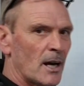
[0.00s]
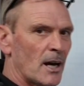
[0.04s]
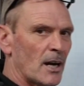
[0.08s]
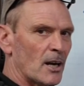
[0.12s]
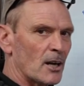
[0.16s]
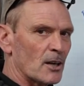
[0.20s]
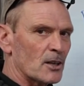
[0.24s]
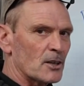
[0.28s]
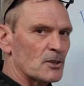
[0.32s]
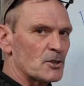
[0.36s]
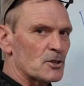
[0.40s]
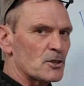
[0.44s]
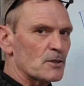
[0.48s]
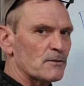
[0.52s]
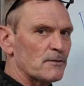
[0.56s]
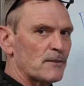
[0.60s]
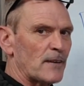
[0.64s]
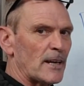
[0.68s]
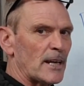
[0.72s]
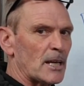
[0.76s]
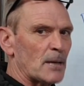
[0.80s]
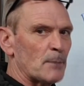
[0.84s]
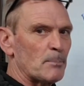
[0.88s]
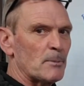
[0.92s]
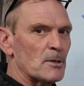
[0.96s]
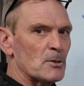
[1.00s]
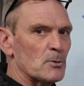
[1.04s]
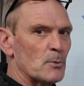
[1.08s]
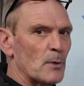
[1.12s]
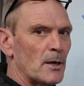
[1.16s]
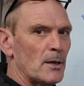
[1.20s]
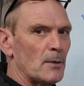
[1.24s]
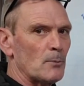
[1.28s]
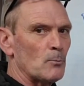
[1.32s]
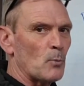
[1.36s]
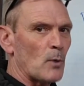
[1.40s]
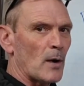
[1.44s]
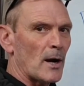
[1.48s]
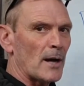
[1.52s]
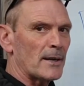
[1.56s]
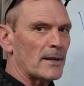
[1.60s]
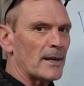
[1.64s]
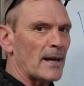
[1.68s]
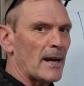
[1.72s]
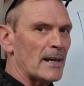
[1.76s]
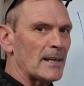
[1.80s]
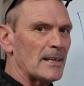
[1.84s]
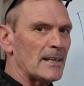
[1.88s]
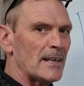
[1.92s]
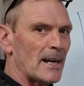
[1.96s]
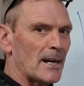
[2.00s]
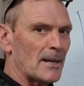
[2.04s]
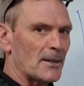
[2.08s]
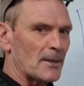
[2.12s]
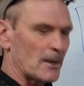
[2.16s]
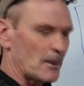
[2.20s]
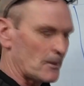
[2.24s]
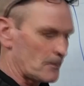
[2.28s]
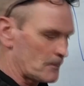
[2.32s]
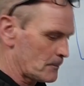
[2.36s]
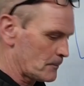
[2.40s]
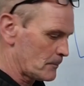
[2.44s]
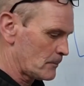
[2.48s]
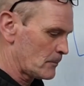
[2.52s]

and I can just flick between one and the other.